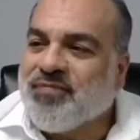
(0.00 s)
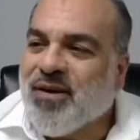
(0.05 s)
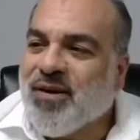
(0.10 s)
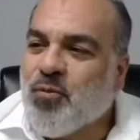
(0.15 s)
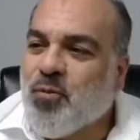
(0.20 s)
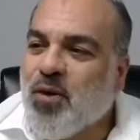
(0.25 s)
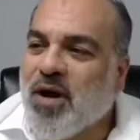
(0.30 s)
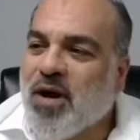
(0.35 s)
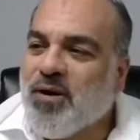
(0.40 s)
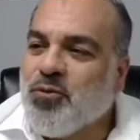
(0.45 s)

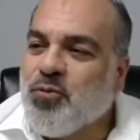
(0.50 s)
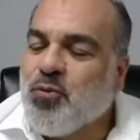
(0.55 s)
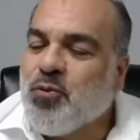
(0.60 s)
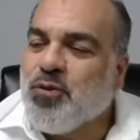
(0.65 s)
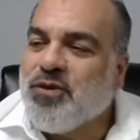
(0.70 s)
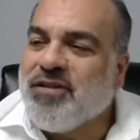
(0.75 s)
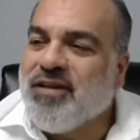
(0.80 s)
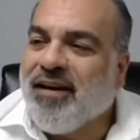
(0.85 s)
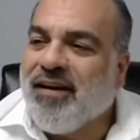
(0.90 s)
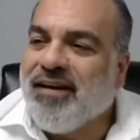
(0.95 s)
What
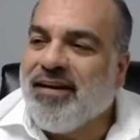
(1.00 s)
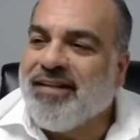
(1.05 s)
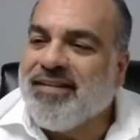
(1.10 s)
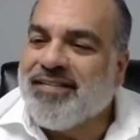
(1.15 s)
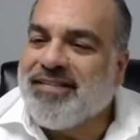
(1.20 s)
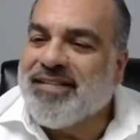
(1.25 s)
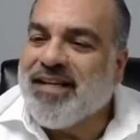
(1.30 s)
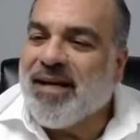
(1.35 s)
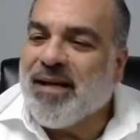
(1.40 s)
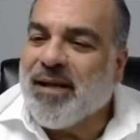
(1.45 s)
would I
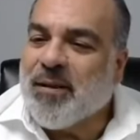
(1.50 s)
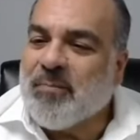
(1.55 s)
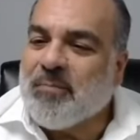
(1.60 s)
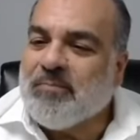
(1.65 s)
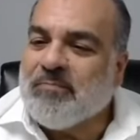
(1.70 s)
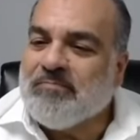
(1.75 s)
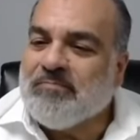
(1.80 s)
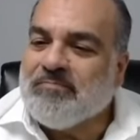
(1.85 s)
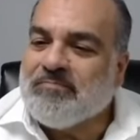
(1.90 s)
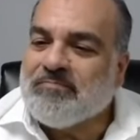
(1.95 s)
tell
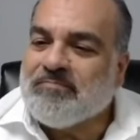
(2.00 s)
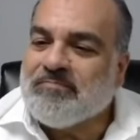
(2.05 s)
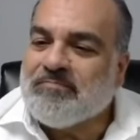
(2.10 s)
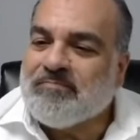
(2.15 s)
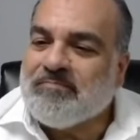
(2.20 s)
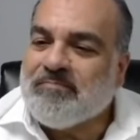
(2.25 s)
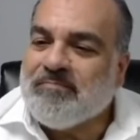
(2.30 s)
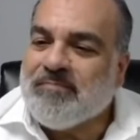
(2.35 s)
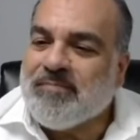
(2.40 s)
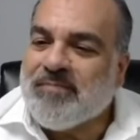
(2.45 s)
them?
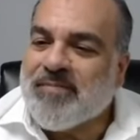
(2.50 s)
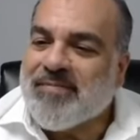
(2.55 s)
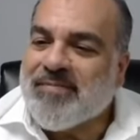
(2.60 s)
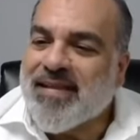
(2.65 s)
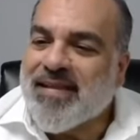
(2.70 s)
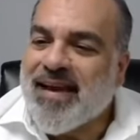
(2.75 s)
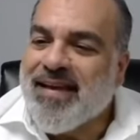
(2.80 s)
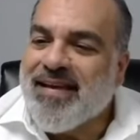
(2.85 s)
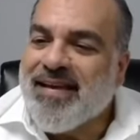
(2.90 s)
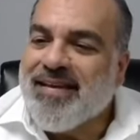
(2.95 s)

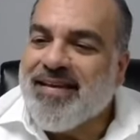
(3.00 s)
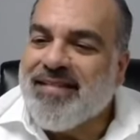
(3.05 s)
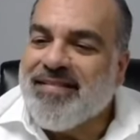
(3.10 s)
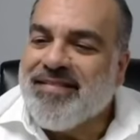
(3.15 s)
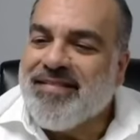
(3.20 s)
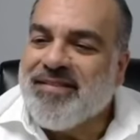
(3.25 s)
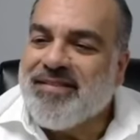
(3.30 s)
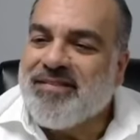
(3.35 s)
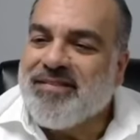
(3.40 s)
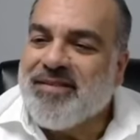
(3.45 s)

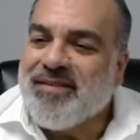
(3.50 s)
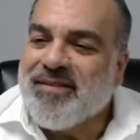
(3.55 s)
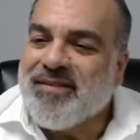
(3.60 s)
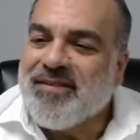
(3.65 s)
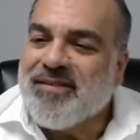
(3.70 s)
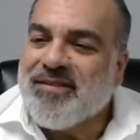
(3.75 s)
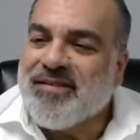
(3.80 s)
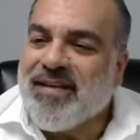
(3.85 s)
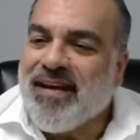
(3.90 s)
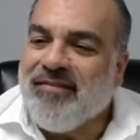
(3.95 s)
This
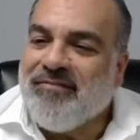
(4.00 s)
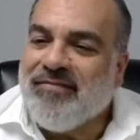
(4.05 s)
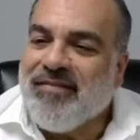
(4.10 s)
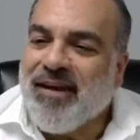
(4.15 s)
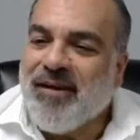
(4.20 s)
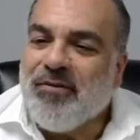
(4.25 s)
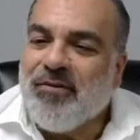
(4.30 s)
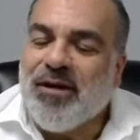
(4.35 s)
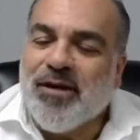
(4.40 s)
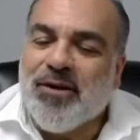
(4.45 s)
is a
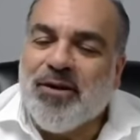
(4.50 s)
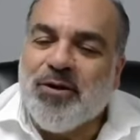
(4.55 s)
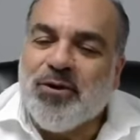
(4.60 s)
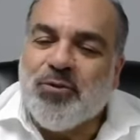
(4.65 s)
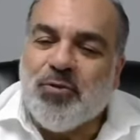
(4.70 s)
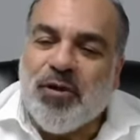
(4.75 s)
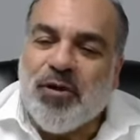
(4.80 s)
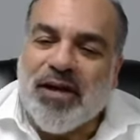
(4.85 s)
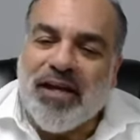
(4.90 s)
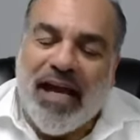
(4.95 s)
very good
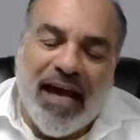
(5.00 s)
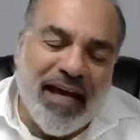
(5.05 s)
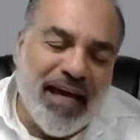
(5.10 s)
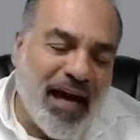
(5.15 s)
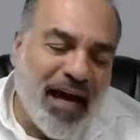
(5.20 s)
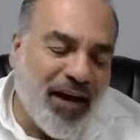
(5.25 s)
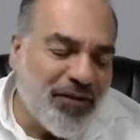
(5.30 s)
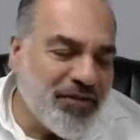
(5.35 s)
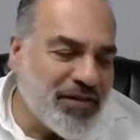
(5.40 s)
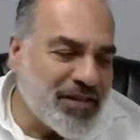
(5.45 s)
one. I
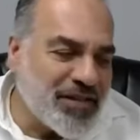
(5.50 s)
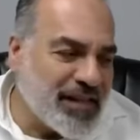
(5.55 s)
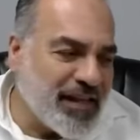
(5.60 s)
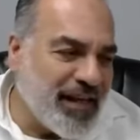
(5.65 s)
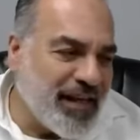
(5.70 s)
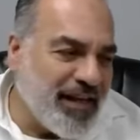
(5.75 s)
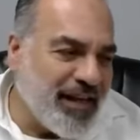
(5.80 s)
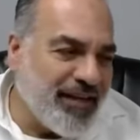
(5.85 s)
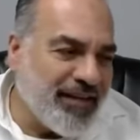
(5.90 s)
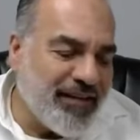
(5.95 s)

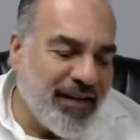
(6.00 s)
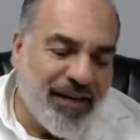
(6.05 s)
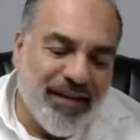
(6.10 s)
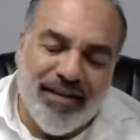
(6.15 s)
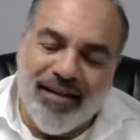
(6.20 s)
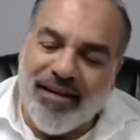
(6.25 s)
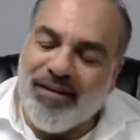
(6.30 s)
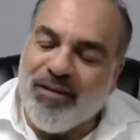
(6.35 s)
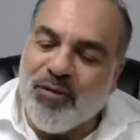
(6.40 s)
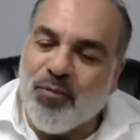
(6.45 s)
honestly,
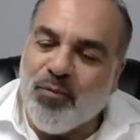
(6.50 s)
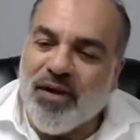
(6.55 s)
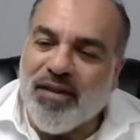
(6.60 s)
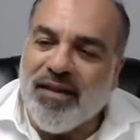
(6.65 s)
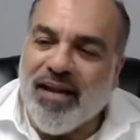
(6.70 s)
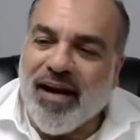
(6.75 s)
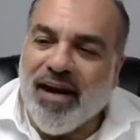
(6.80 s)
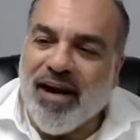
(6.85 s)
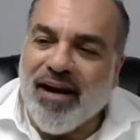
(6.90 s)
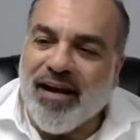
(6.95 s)
the one
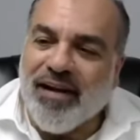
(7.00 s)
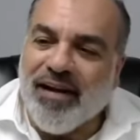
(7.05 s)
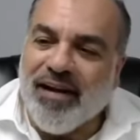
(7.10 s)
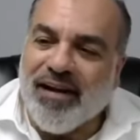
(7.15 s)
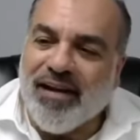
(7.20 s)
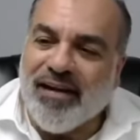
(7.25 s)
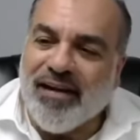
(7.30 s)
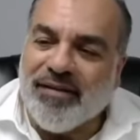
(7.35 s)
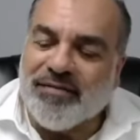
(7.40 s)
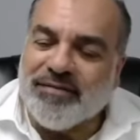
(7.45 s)
that
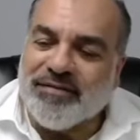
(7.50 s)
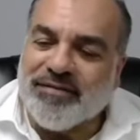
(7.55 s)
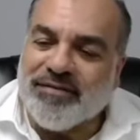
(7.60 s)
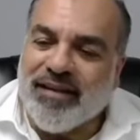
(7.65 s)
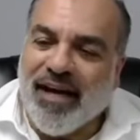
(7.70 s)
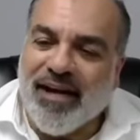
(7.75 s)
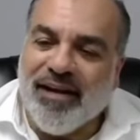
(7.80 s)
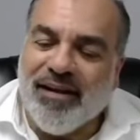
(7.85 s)
I